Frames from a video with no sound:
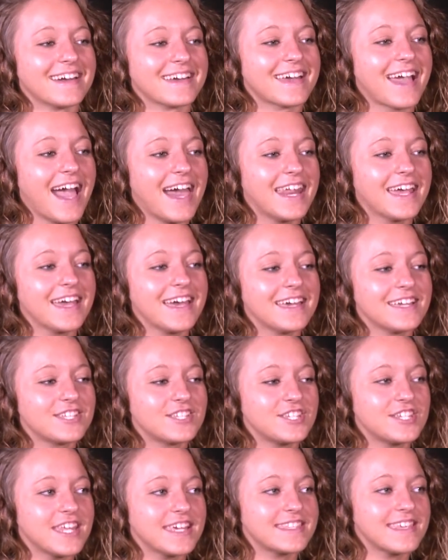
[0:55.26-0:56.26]
kind
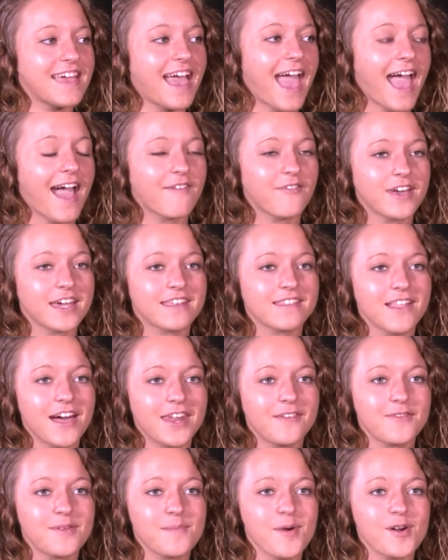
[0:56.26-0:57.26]
of, she doesn't have like a
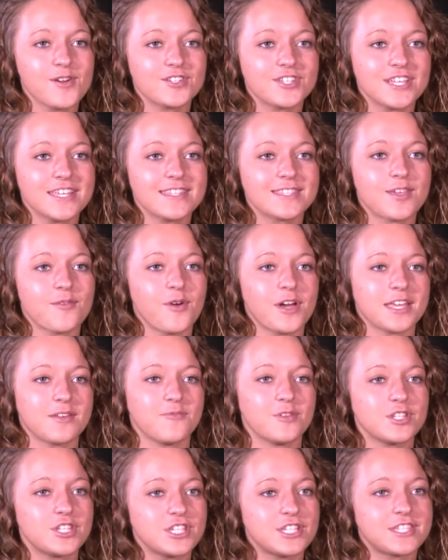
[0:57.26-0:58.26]
lot of emotion. So
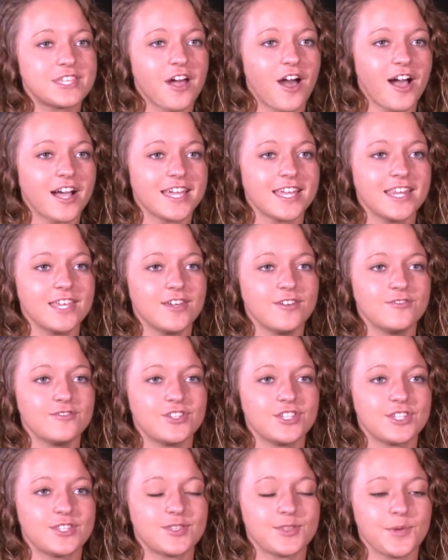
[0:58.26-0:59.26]
like when she's talking to you,
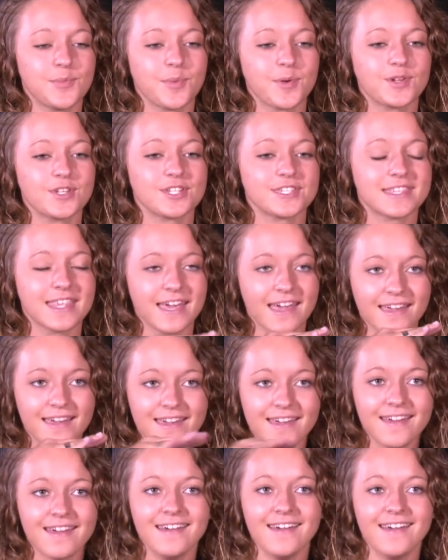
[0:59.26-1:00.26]
she's super just like,